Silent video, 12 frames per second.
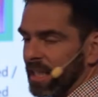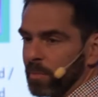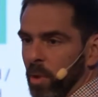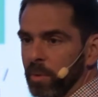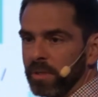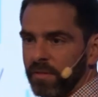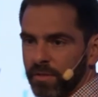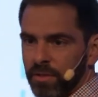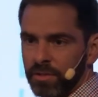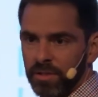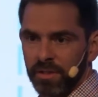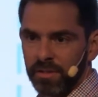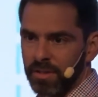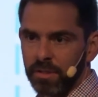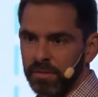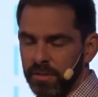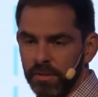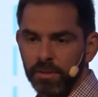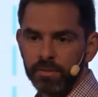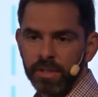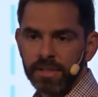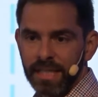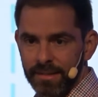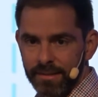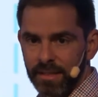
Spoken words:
only virtual, so using NetSim